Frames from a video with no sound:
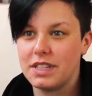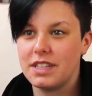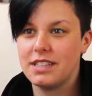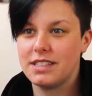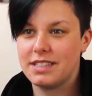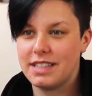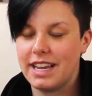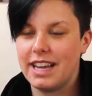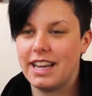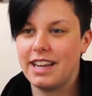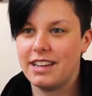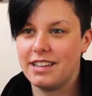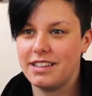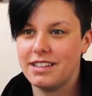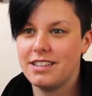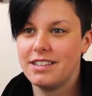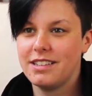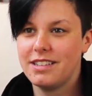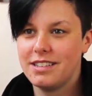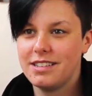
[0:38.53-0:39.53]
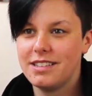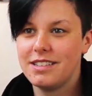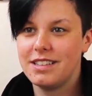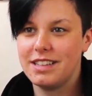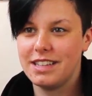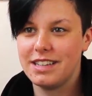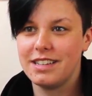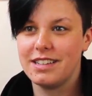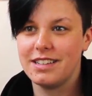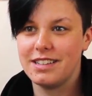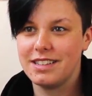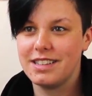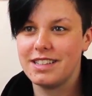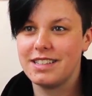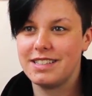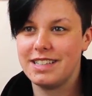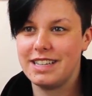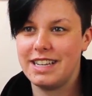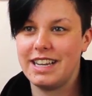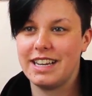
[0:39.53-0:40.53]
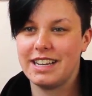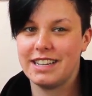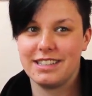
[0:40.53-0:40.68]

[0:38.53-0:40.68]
really see the city.